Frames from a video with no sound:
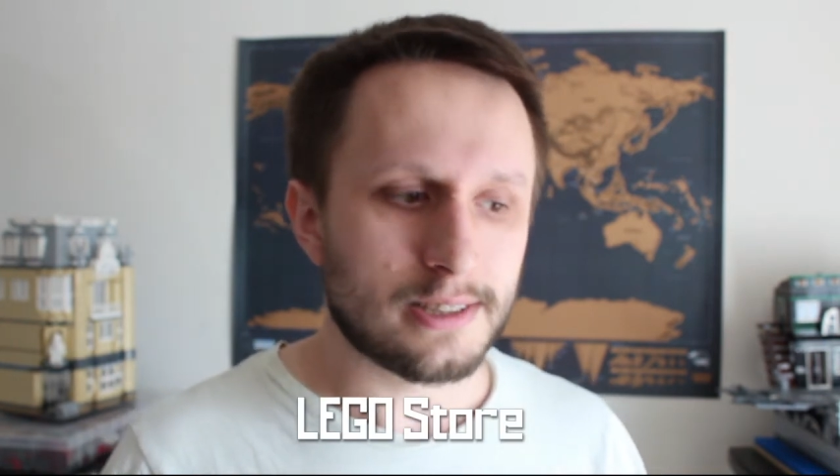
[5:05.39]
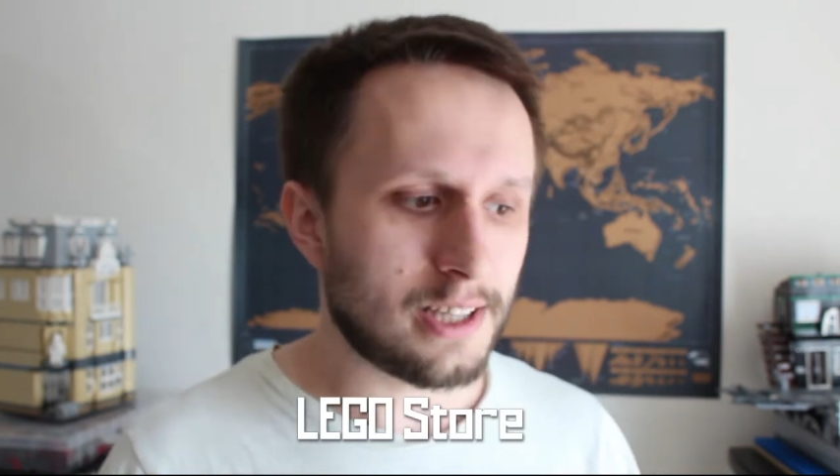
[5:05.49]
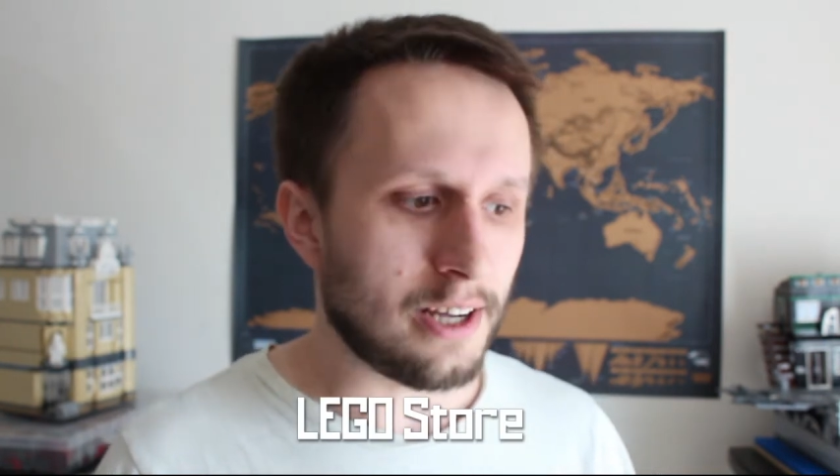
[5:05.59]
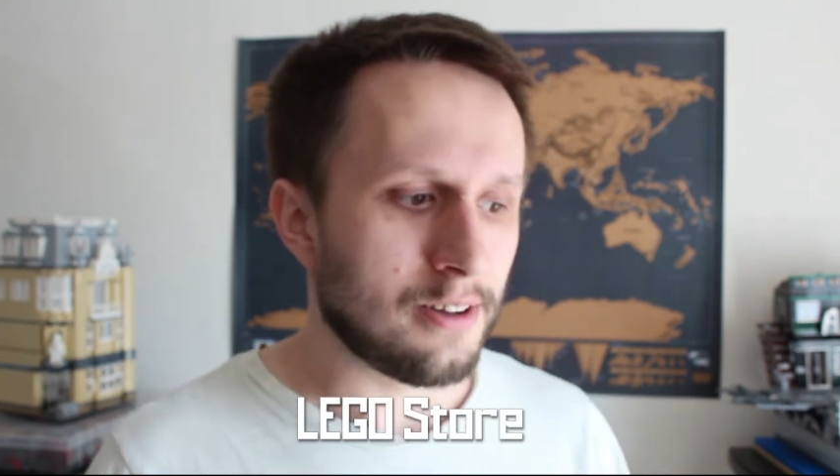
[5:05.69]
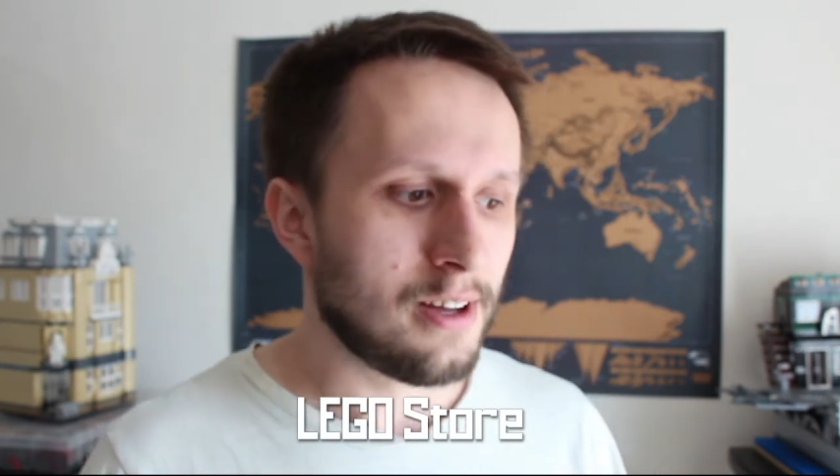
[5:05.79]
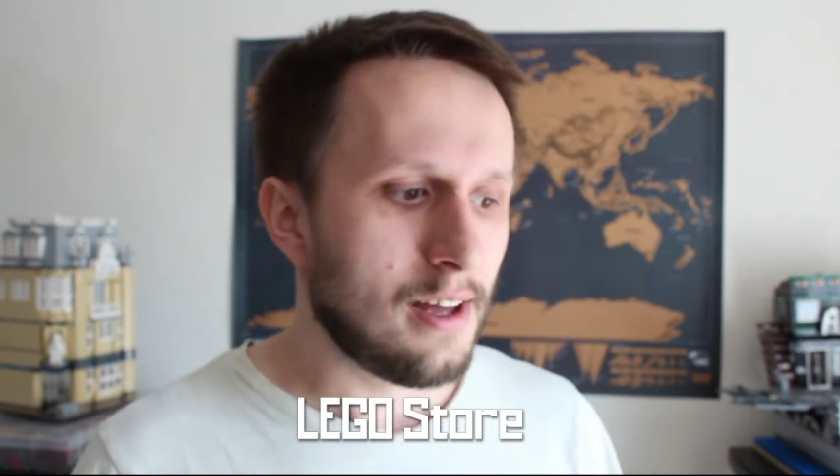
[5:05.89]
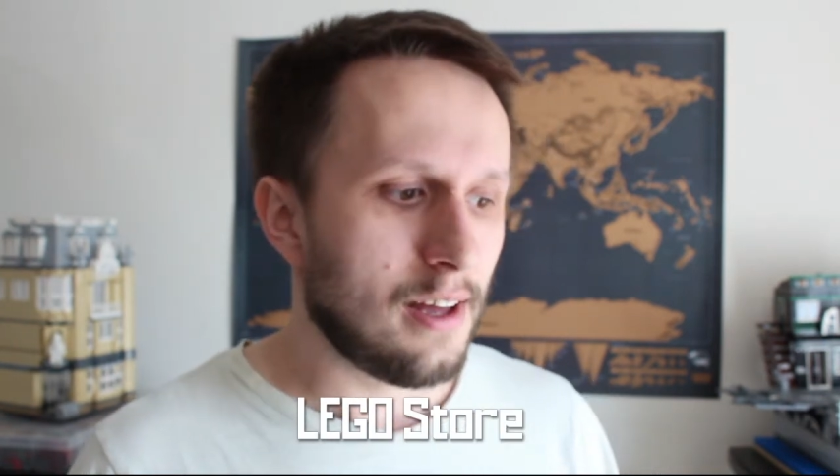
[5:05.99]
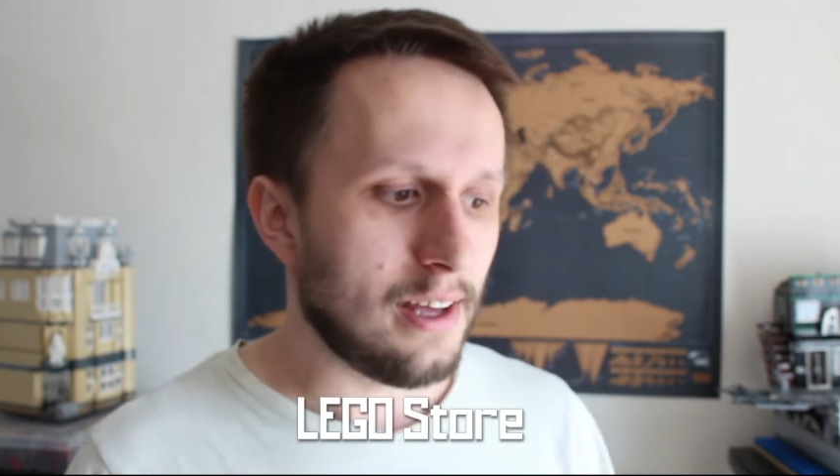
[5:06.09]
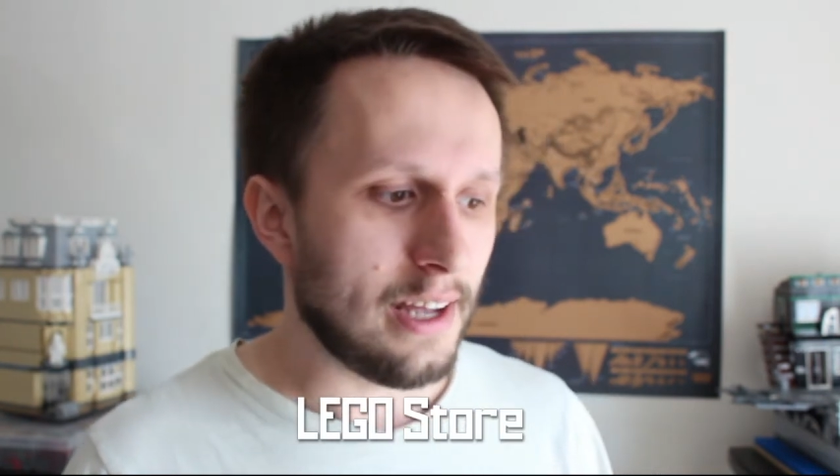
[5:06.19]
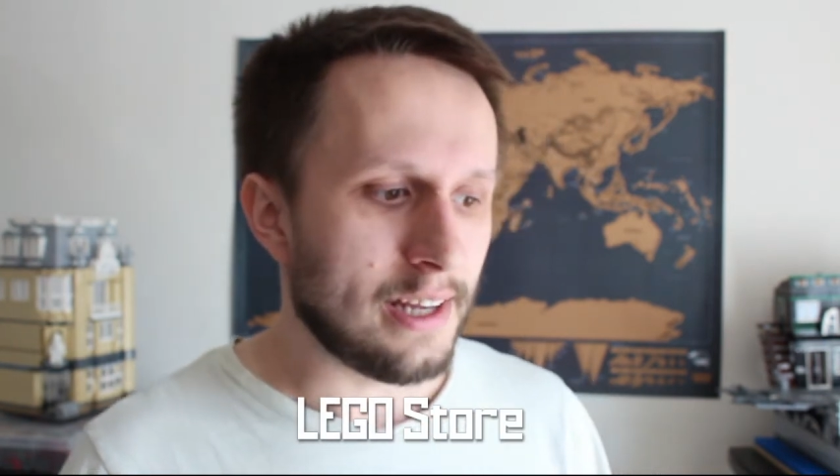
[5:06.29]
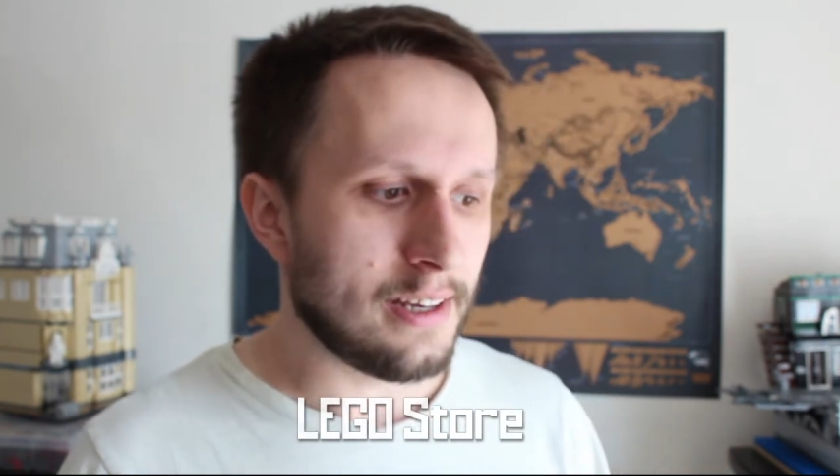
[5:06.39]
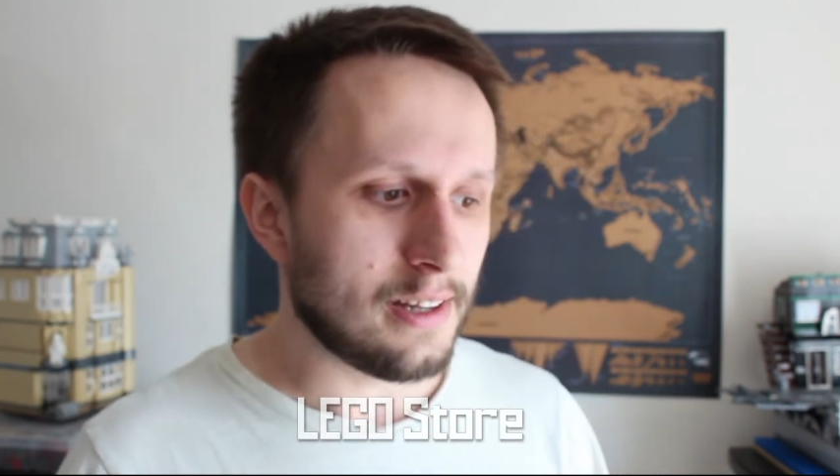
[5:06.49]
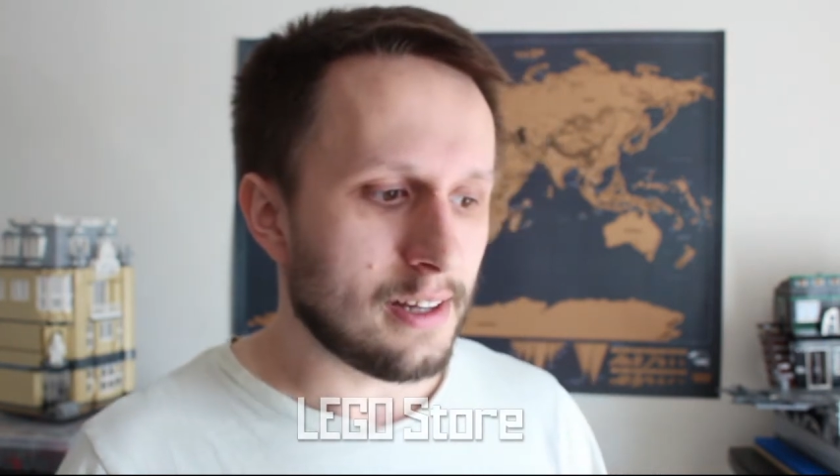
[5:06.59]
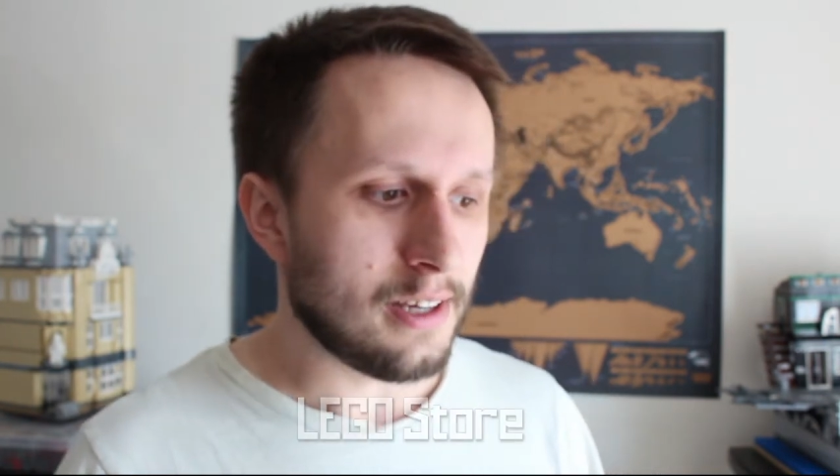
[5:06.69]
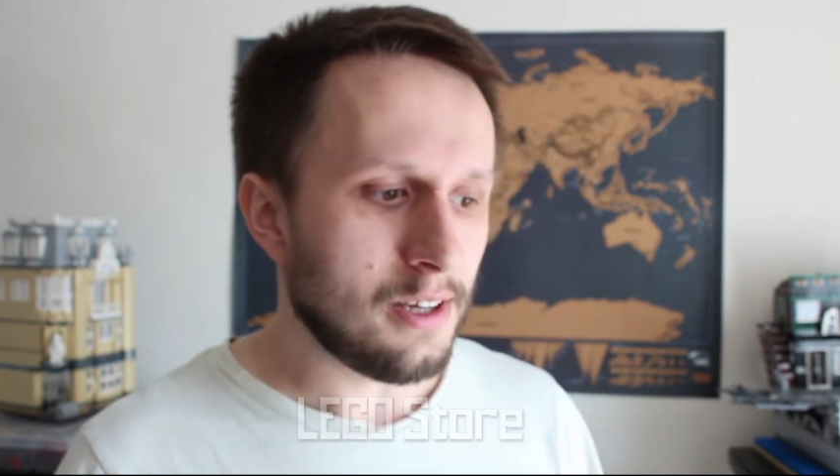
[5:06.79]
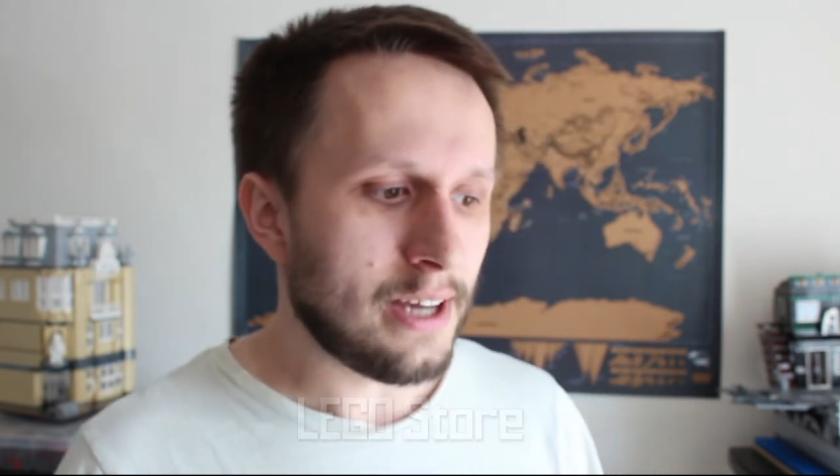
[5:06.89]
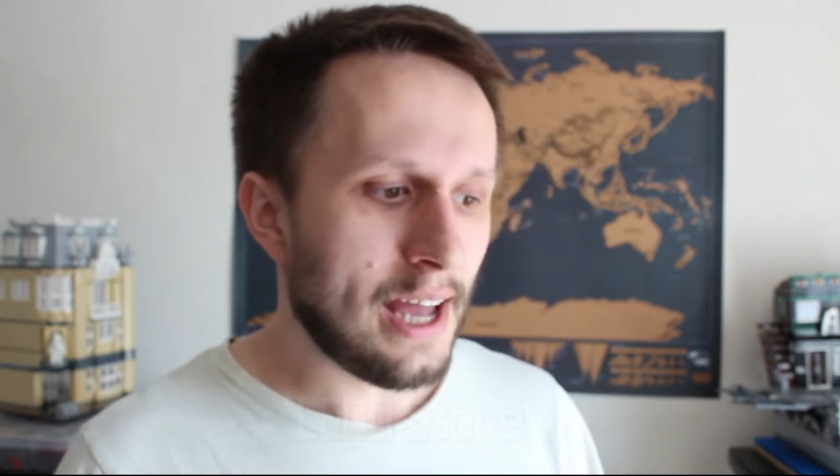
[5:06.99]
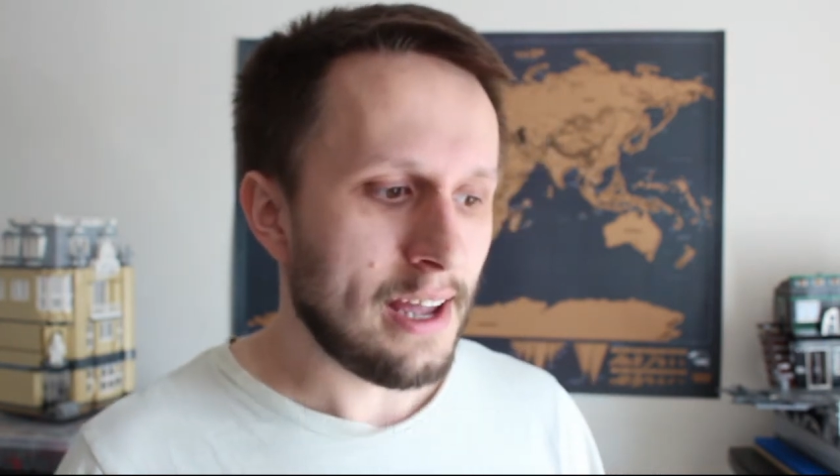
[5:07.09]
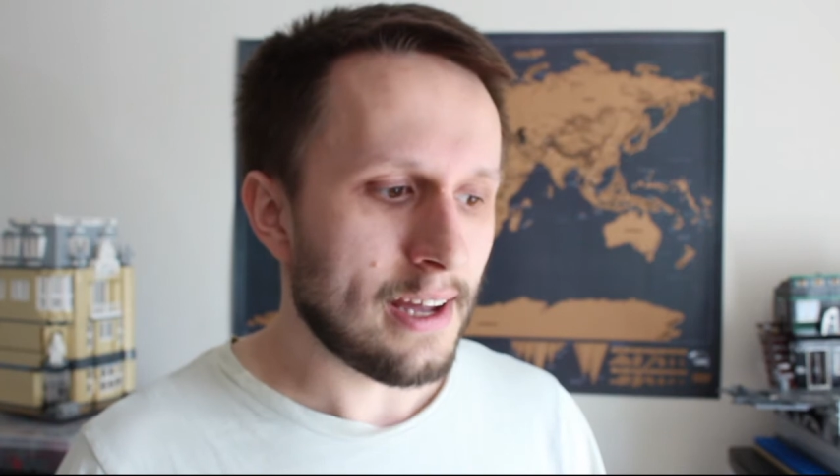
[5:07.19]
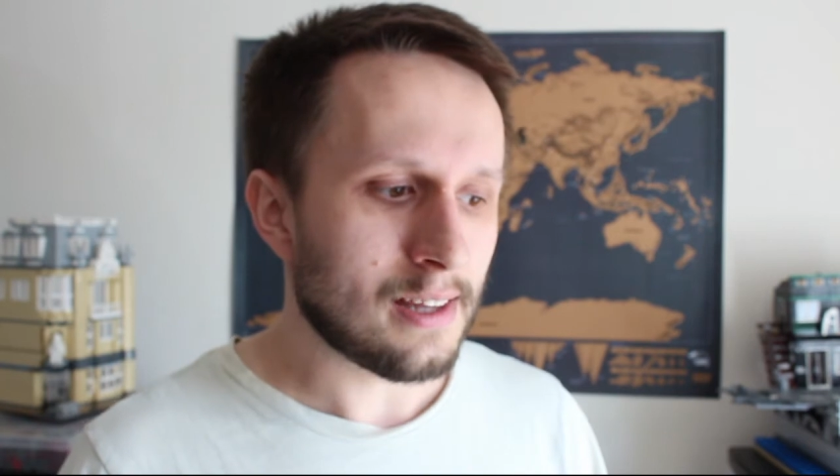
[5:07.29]
So in the
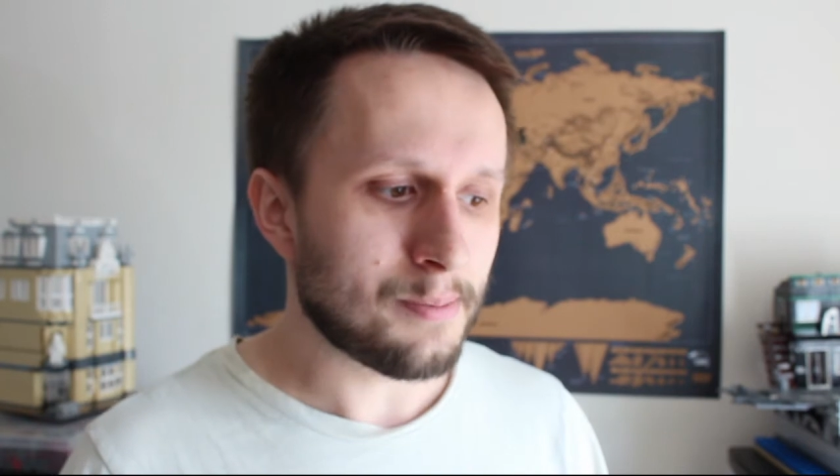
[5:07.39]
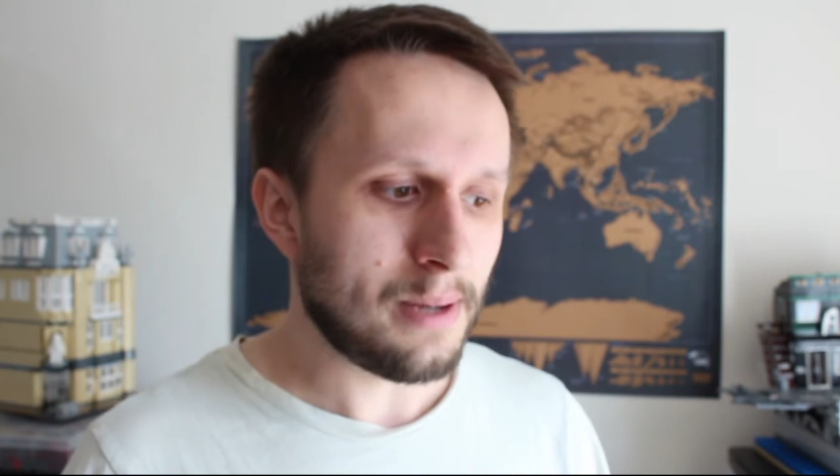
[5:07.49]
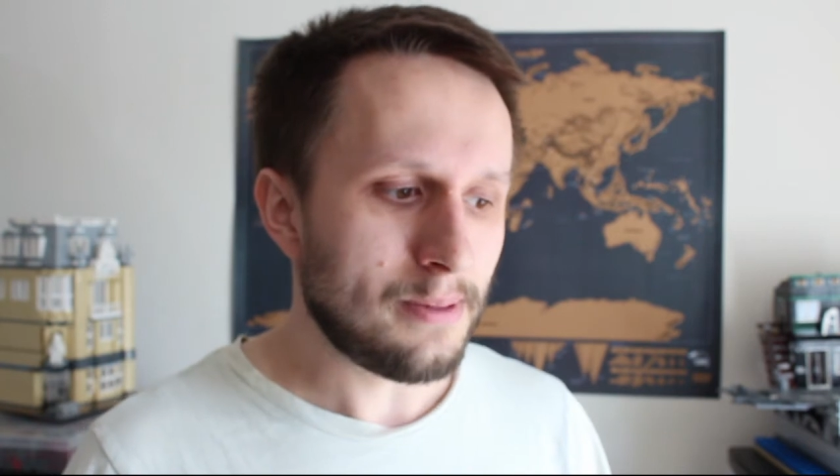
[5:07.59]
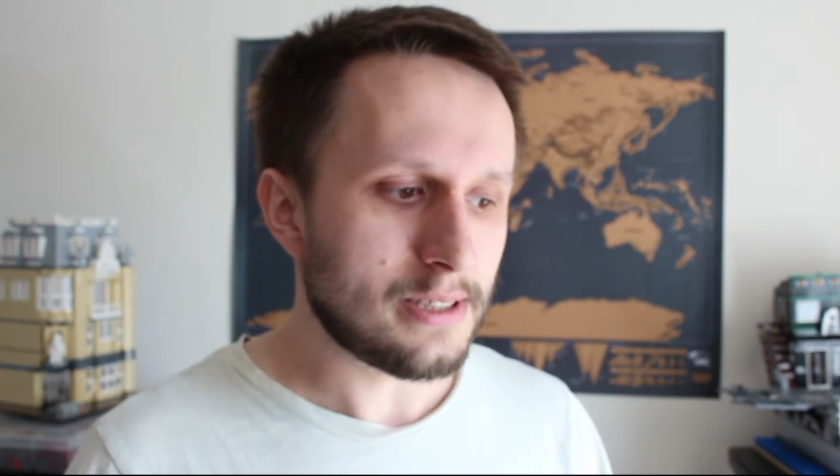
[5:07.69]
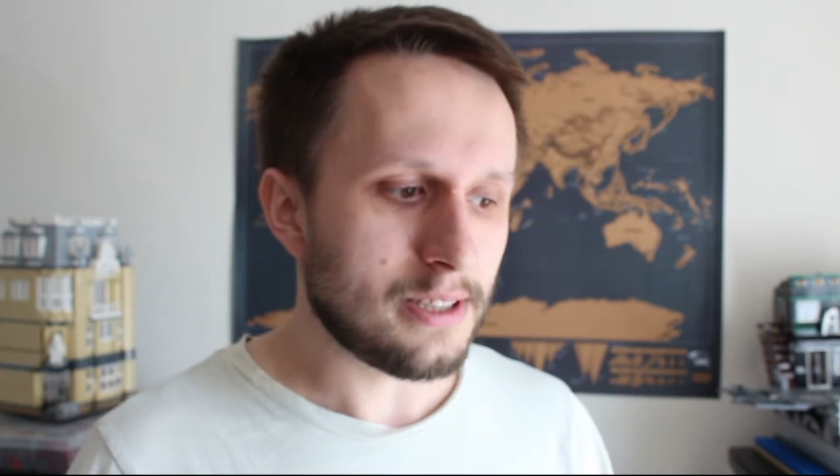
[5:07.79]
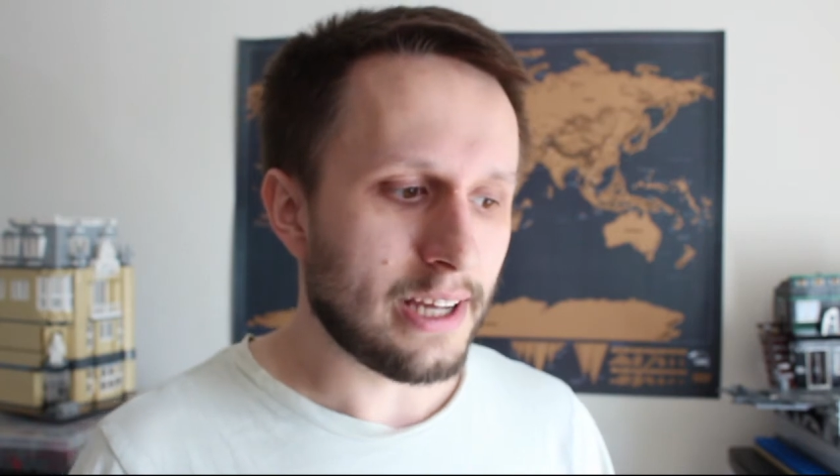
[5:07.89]
UK at the moment,